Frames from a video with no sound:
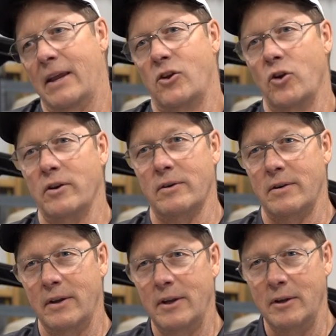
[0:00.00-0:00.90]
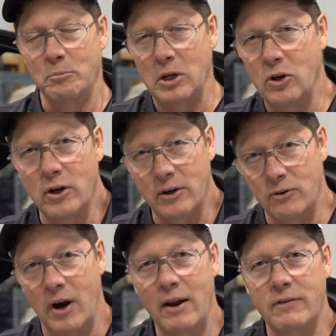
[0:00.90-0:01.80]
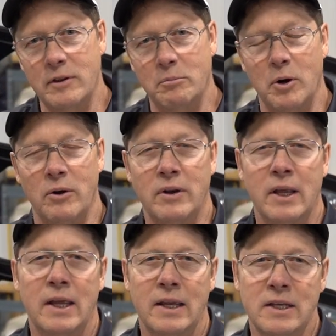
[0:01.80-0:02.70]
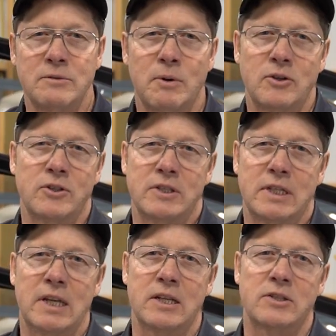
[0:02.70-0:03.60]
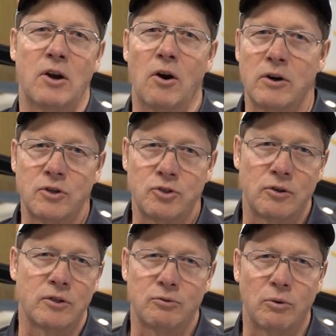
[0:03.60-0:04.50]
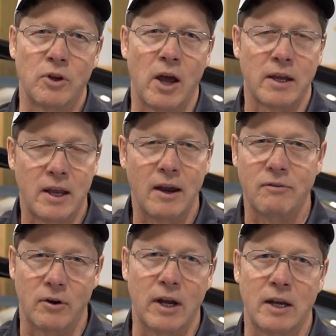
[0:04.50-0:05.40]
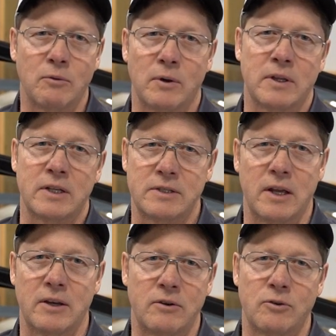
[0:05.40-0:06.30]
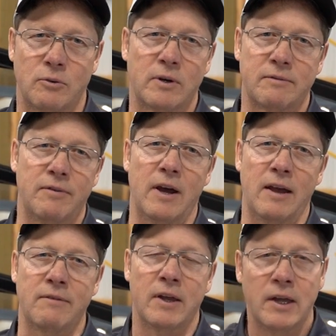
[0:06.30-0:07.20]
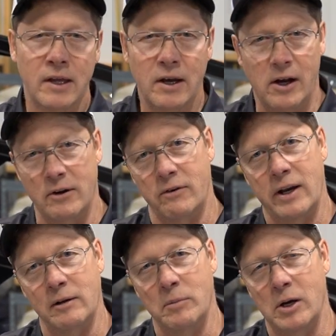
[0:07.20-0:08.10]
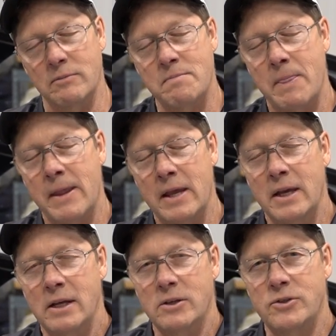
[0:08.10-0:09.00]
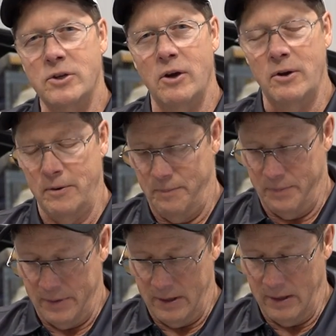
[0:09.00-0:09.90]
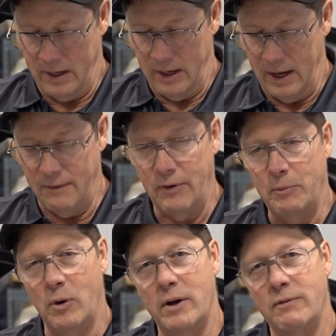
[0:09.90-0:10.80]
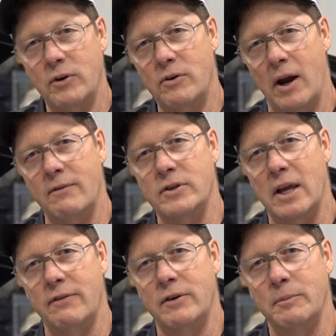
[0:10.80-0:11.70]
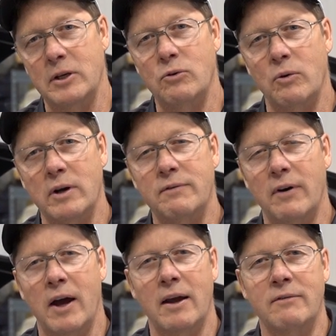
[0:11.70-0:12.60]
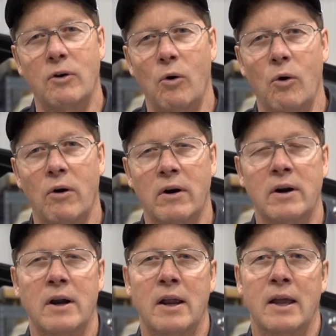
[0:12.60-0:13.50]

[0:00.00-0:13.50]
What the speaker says: couldn't be good at driving the boat, as much as it is our insurance will not cover anyone that's under 25 on a rental boat. So every one of your drivers have to be 25 or